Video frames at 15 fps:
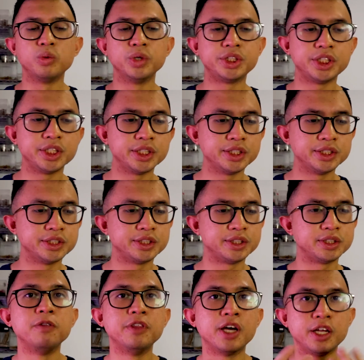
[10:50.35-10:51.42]
which
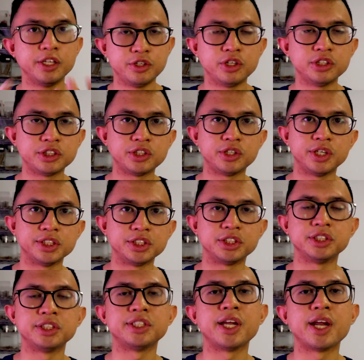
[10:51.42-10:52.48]
is the adult
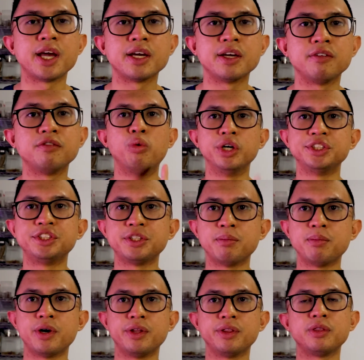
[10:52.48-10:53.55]
tarantulas that I have once a
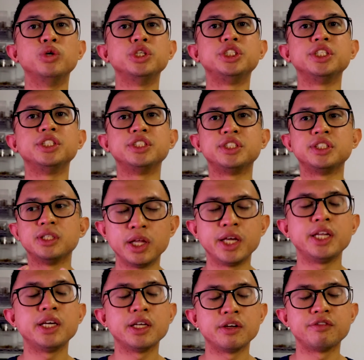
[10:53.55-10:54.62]
month, which is
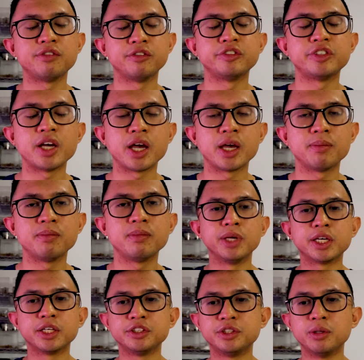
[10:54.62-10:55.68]
plenty enough of time
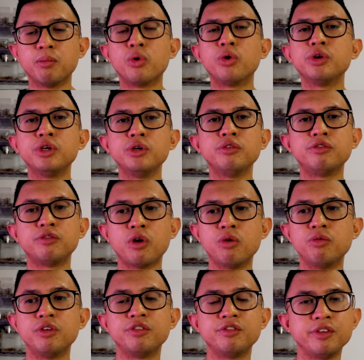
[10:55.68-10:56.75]
because the more you
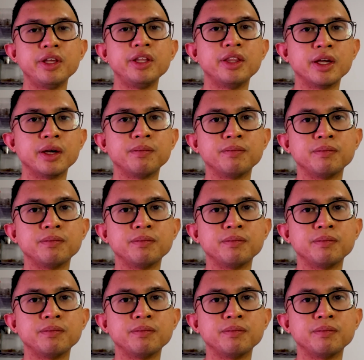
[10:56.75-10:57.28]
overfeed them,